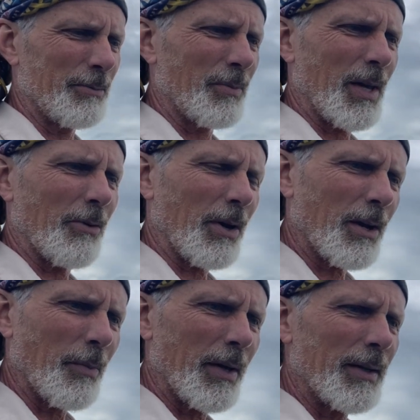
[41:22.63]
Can't
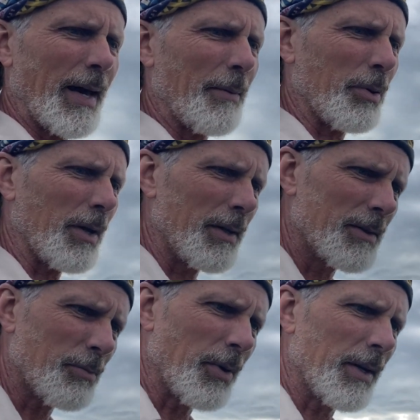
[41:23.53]
recommend that
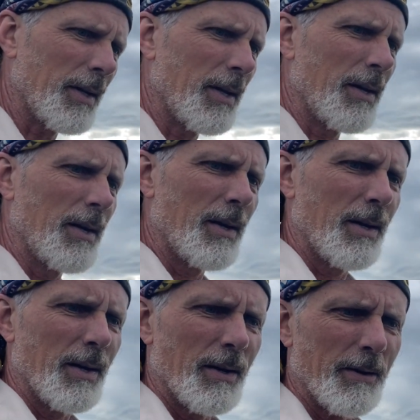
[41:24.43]
place. But
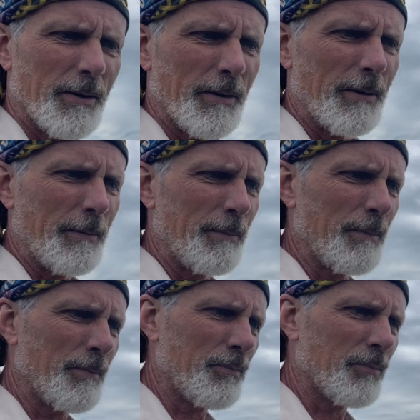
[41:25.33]

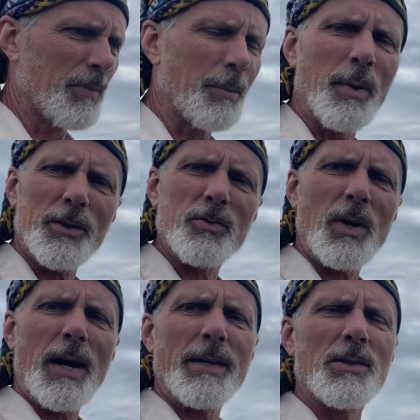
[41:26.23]
the bus
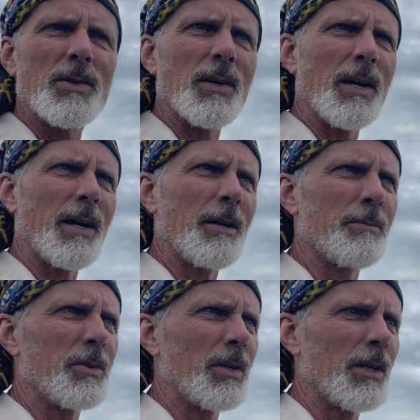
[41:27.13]
rides
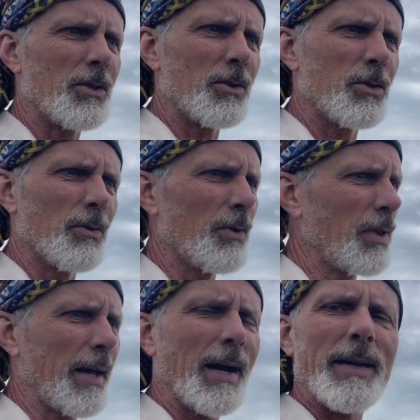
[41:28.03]
to get you to,
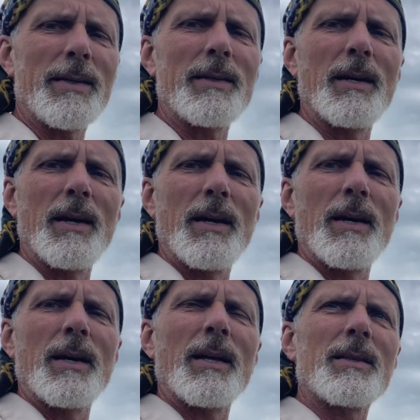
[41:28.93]
like, I had
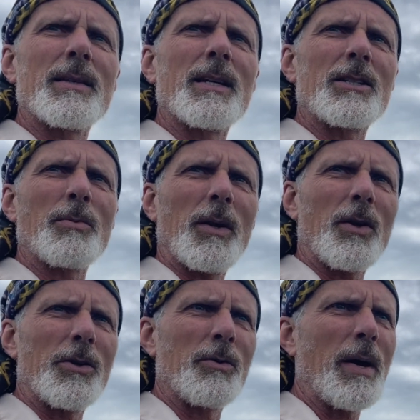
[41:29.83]
to get to my
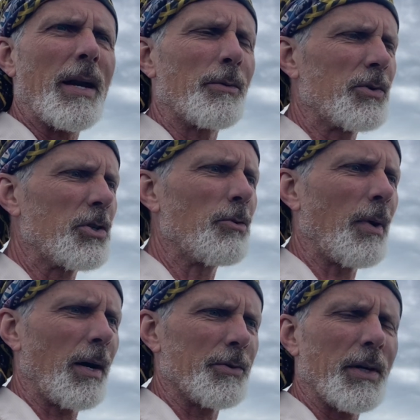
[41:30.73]
laundromat. It was 2
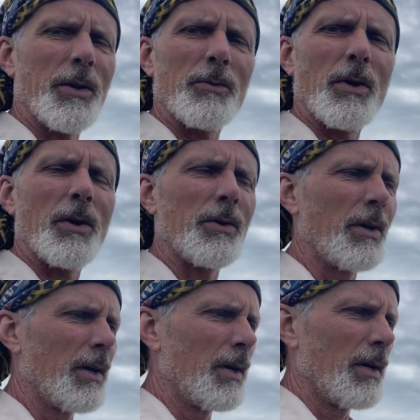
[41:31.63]
miles down the road,
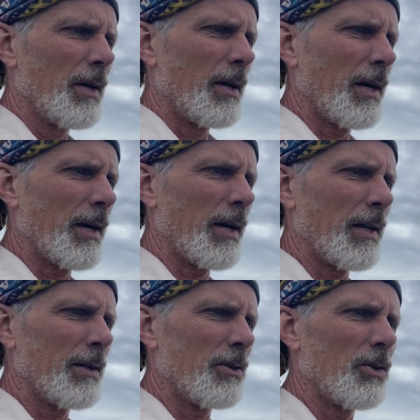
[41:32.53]

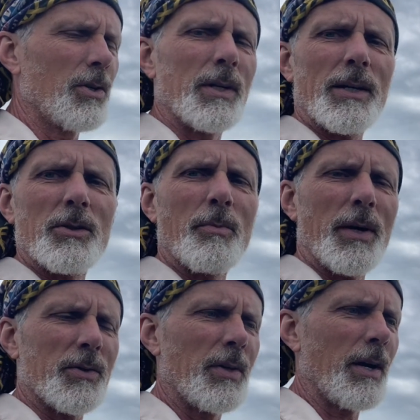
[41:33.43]
and you can catch a
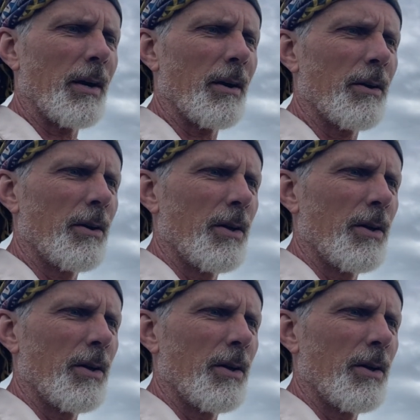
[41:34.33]
bus there.